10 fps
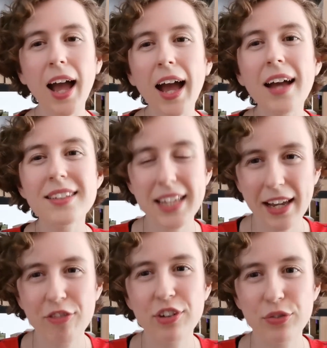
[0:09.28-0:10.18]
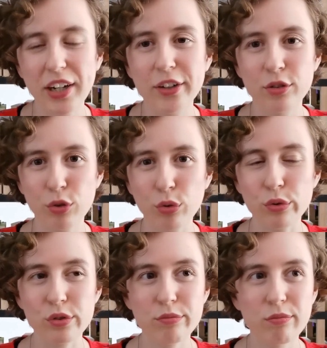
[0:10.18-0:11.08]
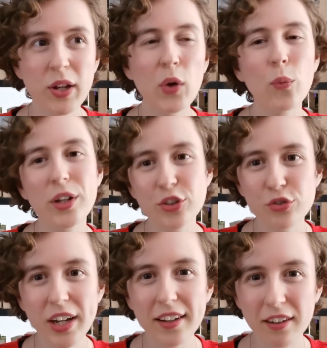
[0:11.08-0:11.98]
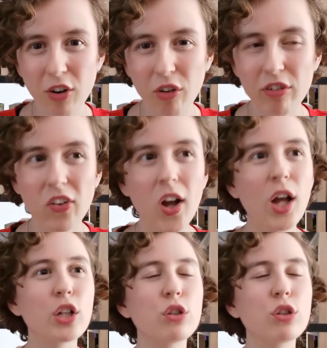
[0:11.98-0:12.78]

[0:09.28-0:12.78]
As every writer knows, when you're writing a novel,